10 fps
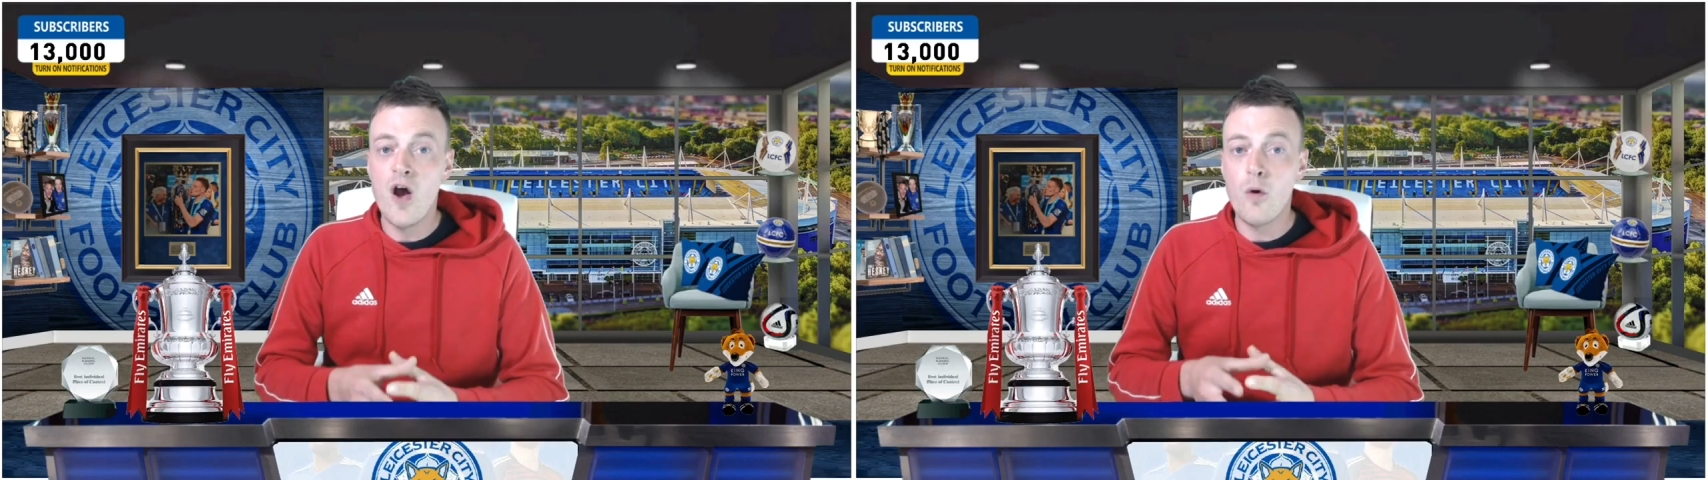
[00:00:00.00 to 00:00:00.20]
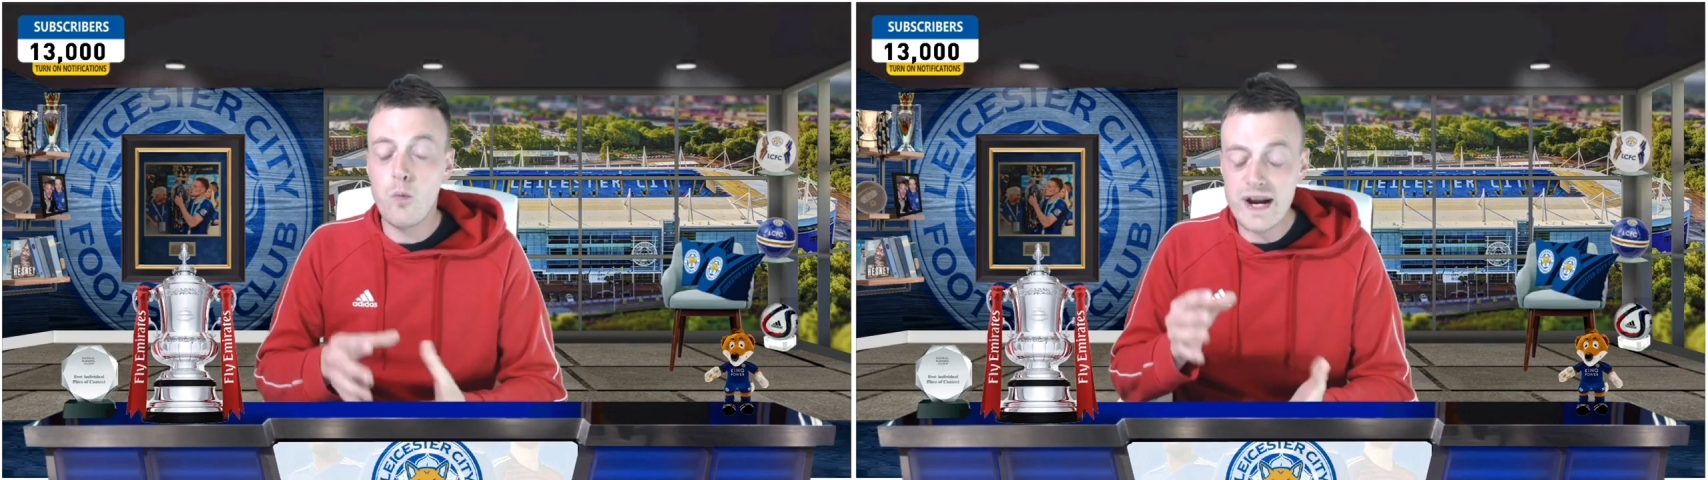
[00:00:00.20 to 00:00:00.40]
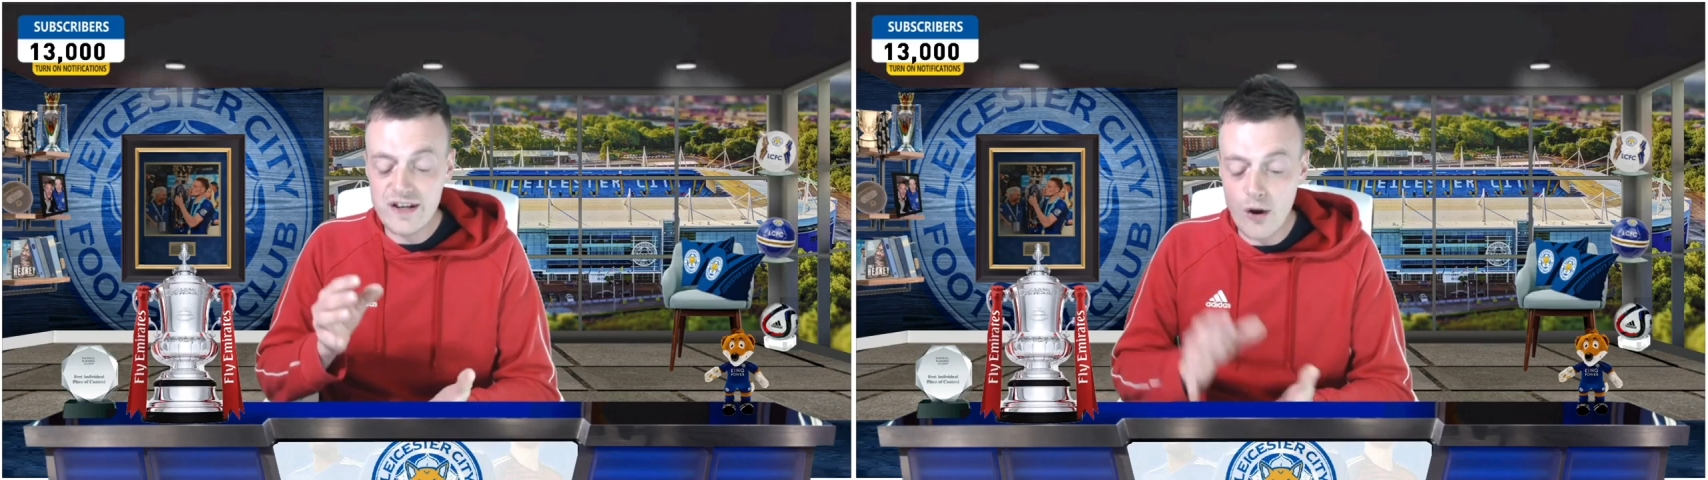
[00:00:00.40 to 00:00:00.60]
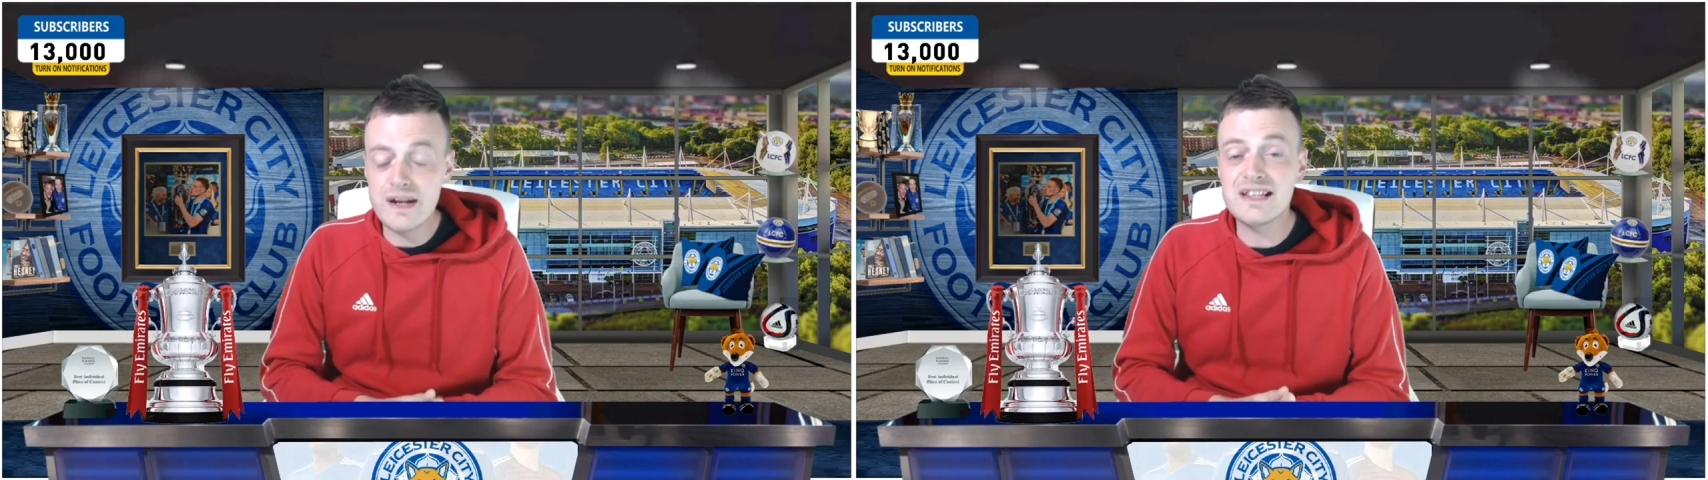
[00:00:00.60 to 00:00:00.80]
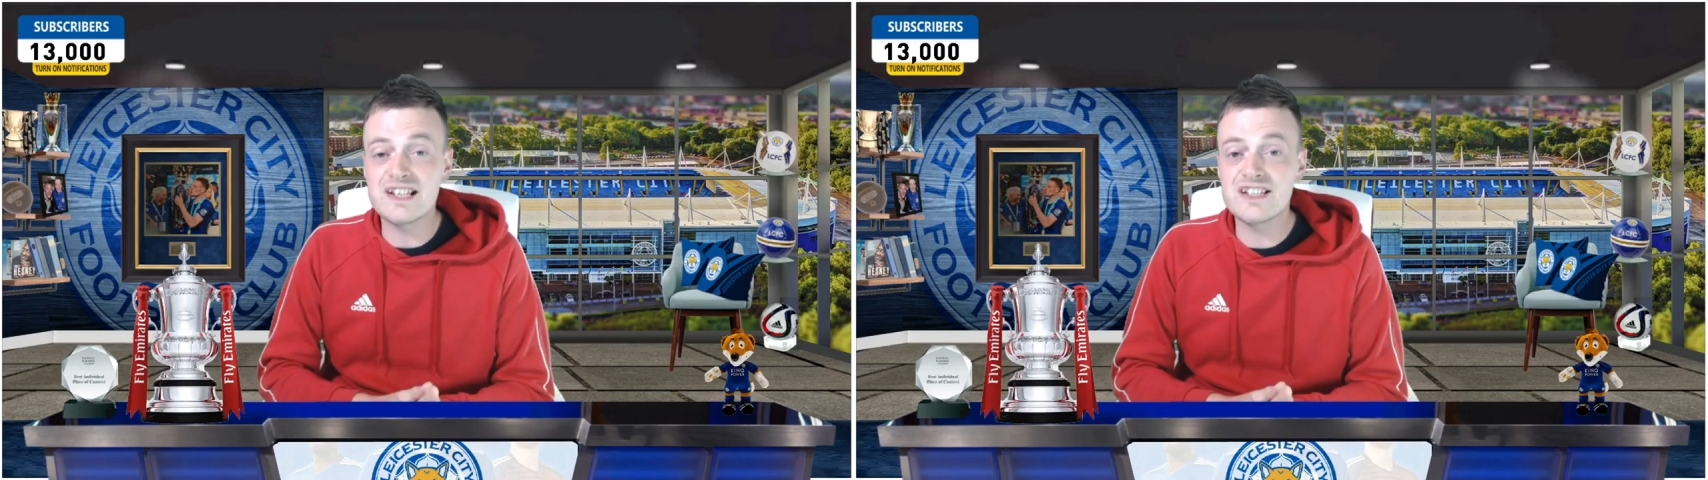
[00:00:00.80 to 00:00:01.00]
We don't
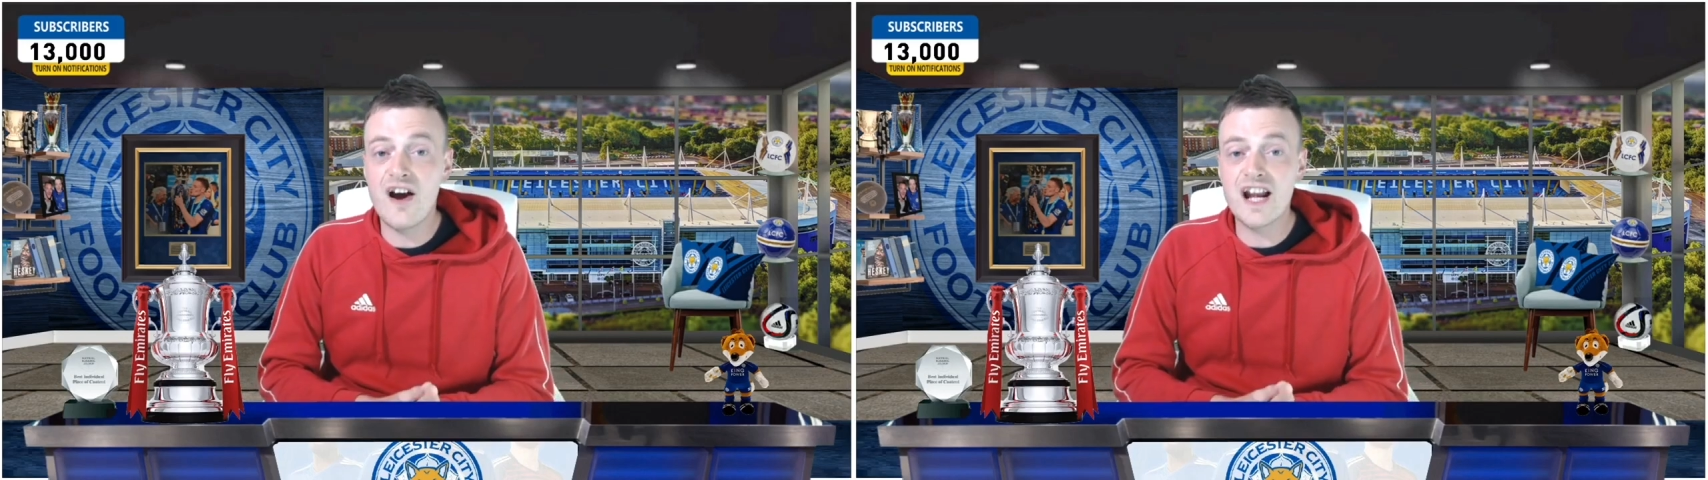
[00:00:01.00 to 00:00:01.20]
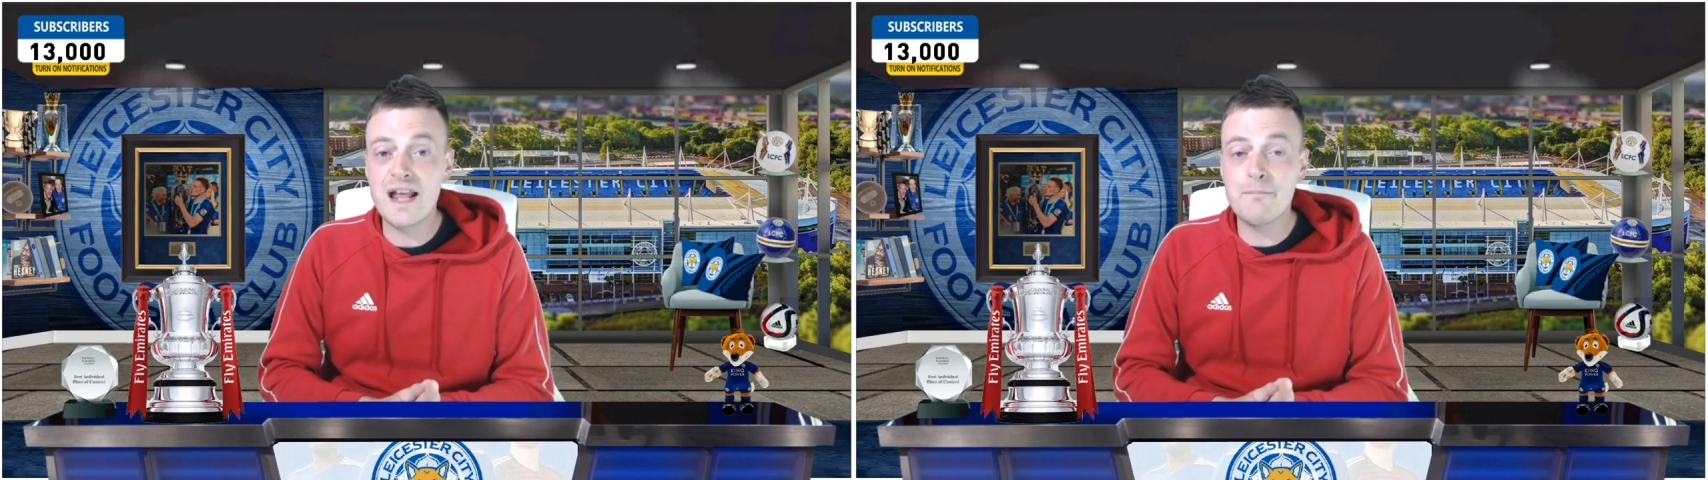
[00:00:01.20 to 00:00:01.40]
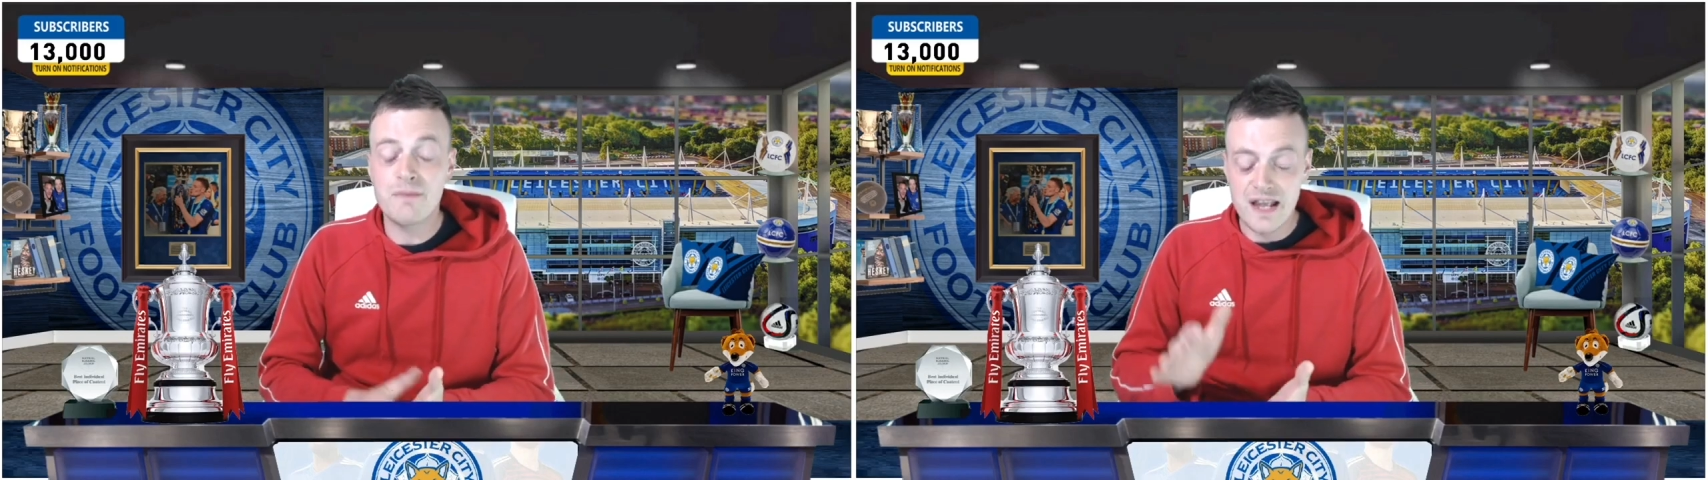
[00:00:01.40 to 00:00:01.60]
need to sign him.